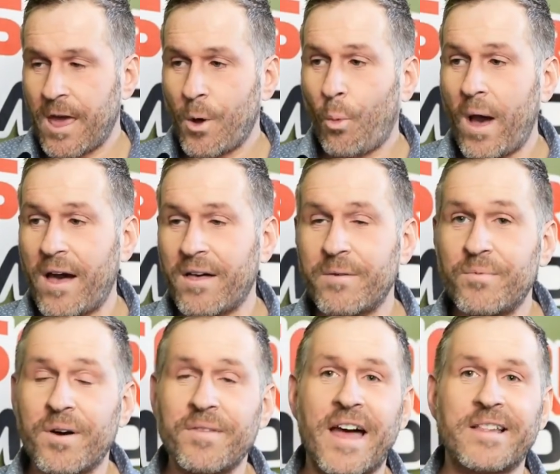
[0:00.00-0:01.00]
Well,
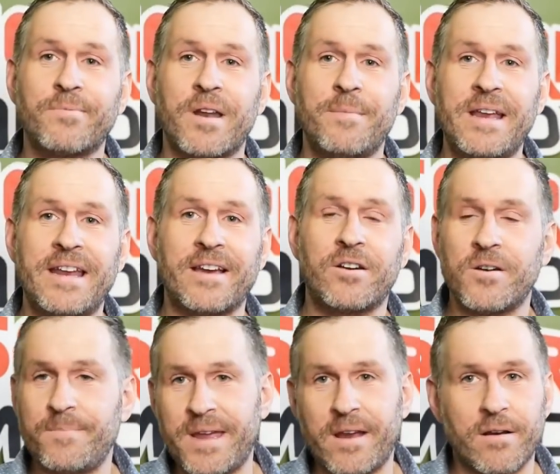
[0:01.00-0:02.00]
that's what I mean. It
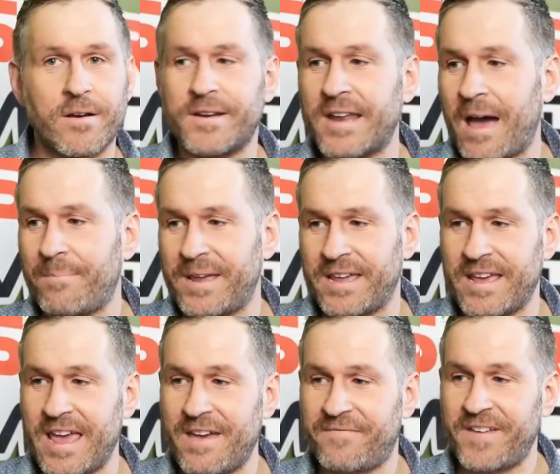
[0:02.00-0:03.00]
could be or it could not be.
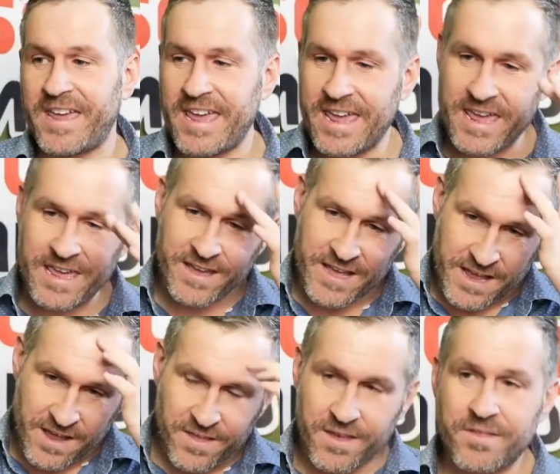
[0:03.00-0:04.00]
If he...
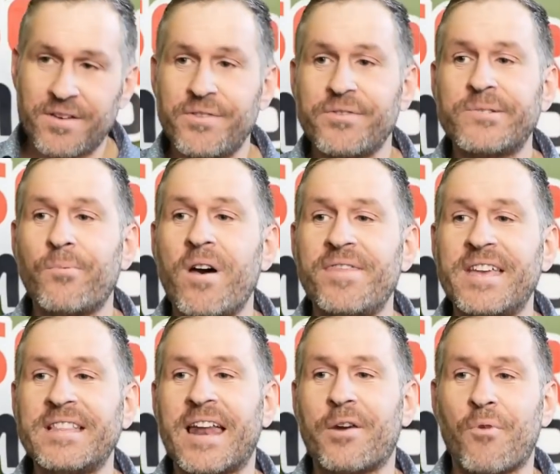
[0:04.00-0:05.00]
There's one
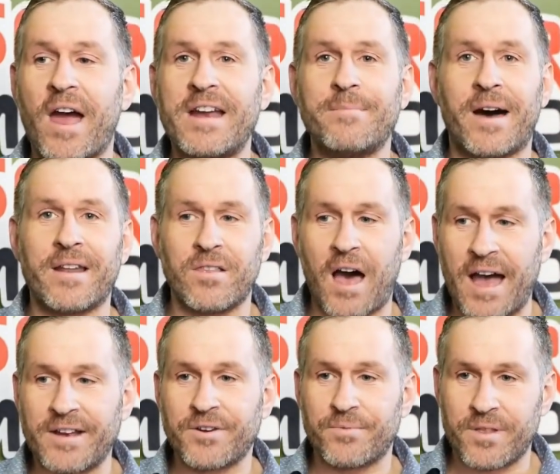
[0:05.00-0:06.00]
thing that I write about a
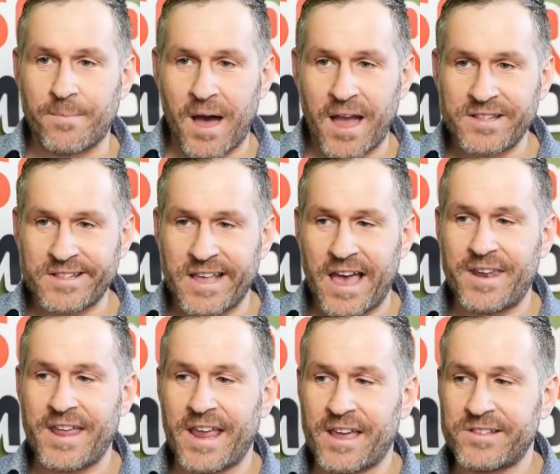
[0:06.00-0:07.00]
lot in Guerrilla Mindset
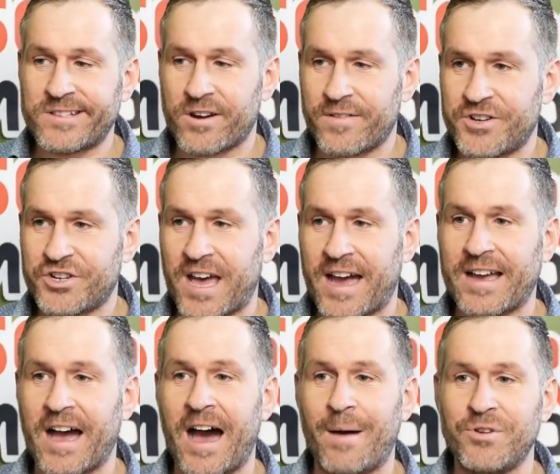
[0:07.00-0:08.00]
and
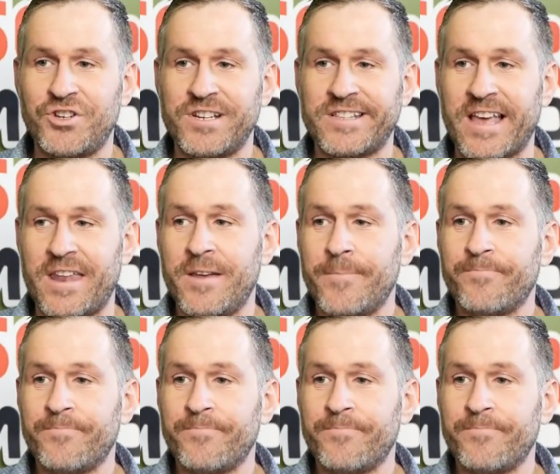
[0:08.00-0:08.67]
Cernovich.com, which is that